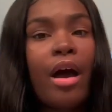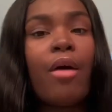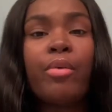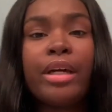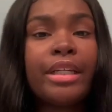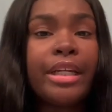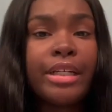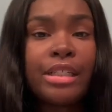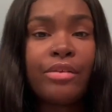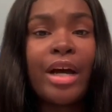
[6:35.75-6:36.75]
I wouldn't dare
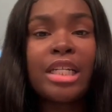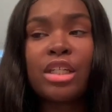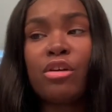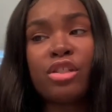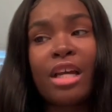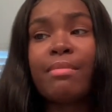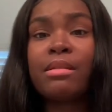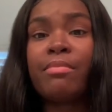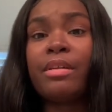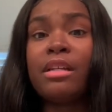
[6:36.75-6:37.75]
tell you guys to go shop
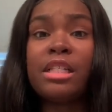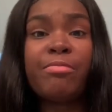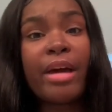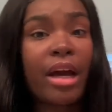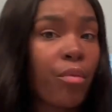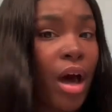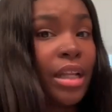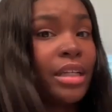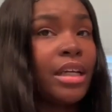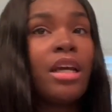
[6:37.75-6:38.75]
something that's bad
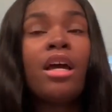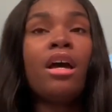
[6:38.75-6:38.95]
quality.